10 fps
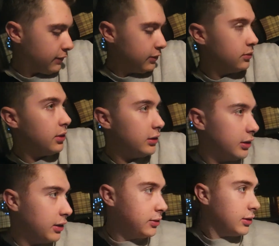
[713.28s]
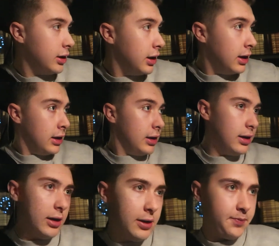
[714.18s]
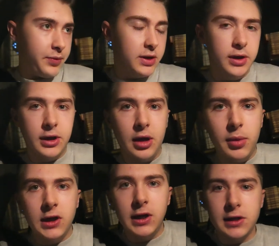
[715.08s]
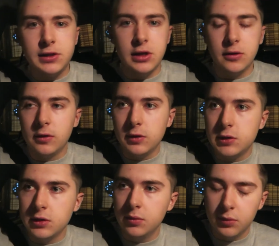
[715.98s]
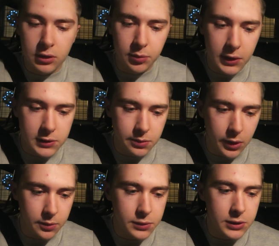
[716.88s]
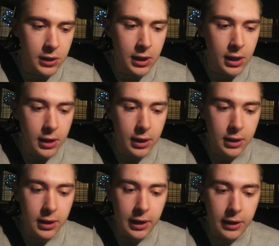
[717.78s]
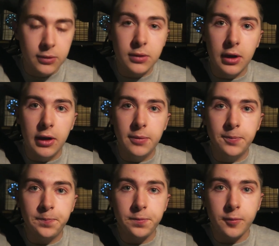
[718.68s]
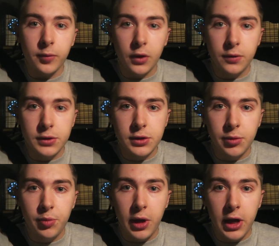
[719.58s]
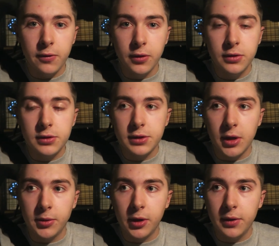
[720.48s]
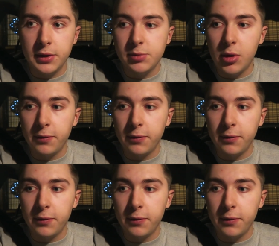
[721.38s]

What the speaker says: off a little while ago, and then I came back and had to, and I've done some little bits and bobs, and now I've just told my parents that I'm going to